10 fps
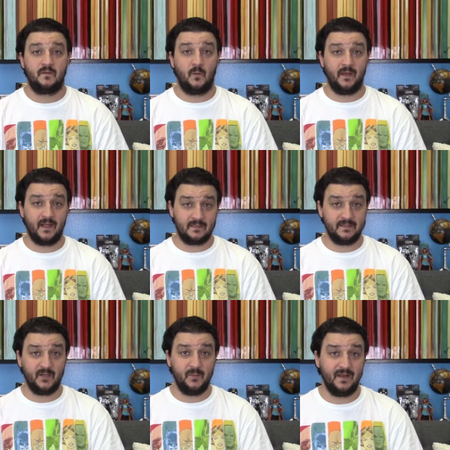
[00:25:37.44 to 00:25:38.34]
So we got a
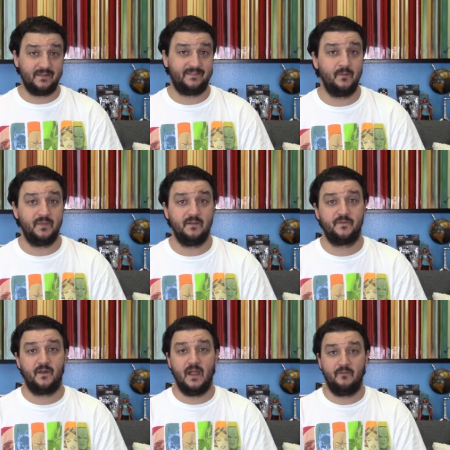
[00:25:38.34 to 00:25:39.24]
little bit of something
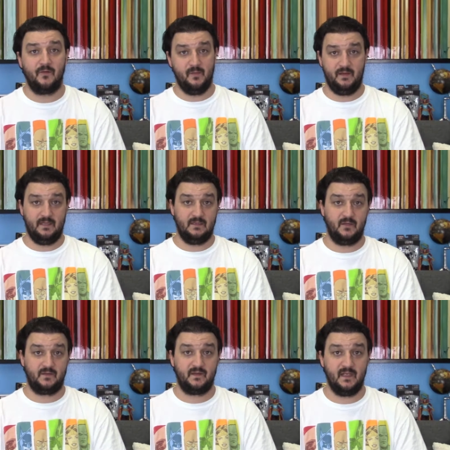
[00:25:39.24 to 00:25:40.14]
for everybody, it
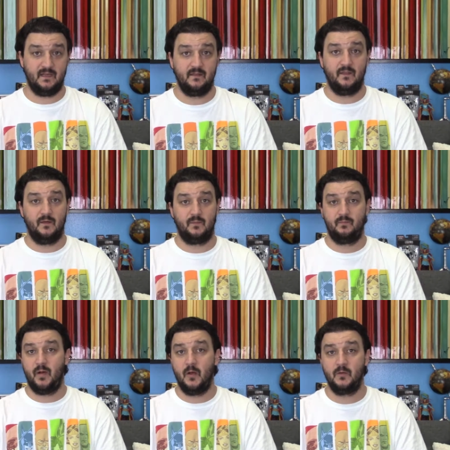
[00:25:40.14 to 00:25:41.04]
looks like. The
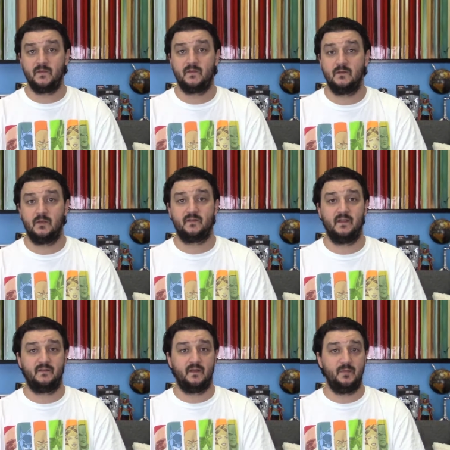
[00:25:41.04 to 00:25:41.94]
Post looks
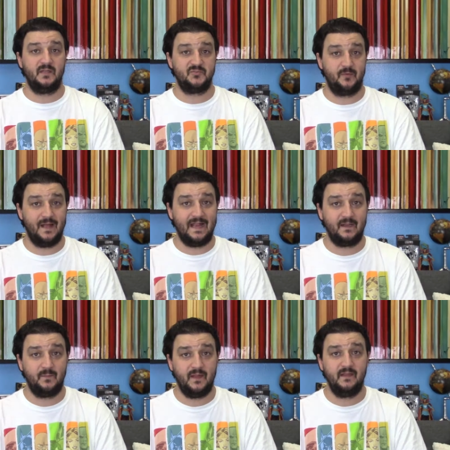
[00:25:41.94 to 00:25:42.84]
like it's going to be a
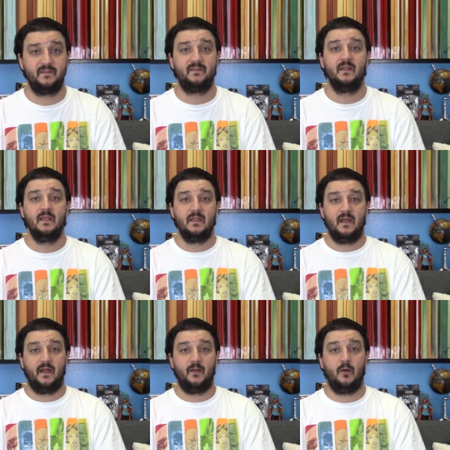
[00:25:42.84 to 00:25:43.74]
dramatic piece.
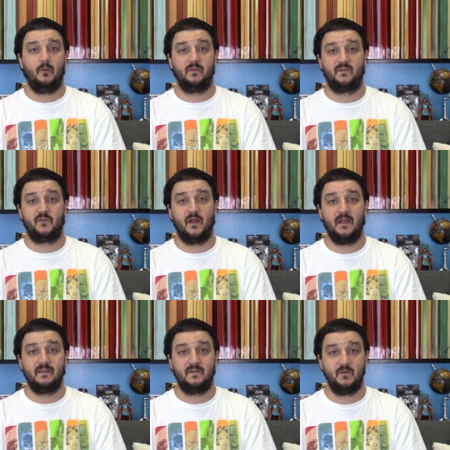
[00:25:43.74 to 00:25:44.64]
I know it was
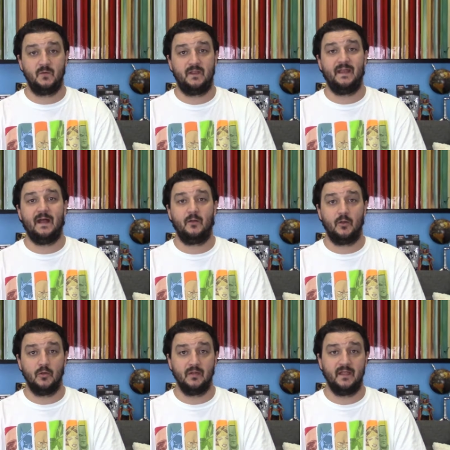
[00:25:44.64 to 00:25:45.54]
trying to get out
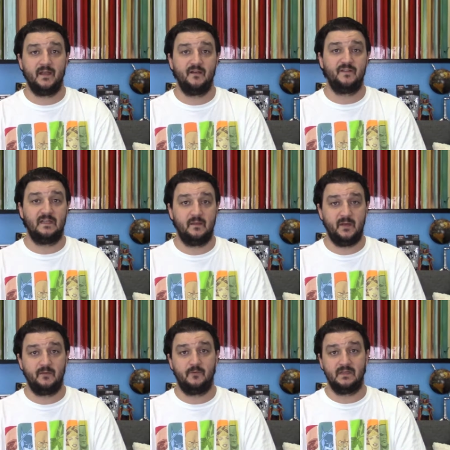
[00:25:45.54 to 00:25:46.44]
early enough in
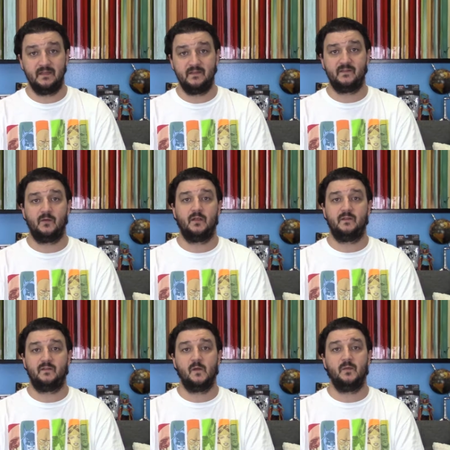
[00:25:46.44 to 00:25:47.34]
limited release so it
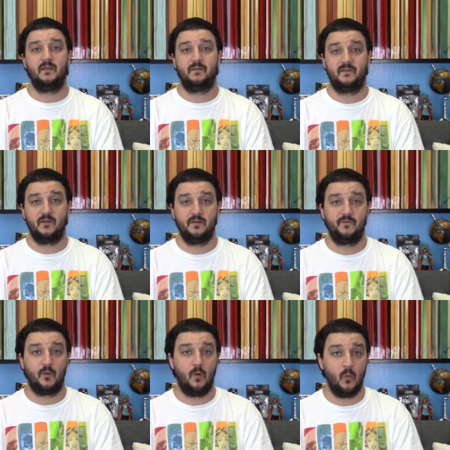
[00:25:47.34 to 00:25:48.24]
could still be considered
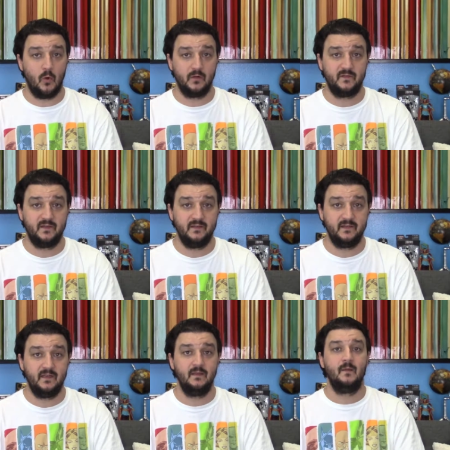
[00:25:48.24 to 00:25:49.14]
for award
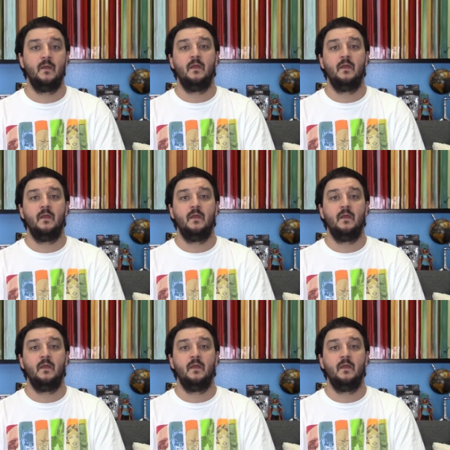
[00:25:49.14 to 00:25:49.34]
season.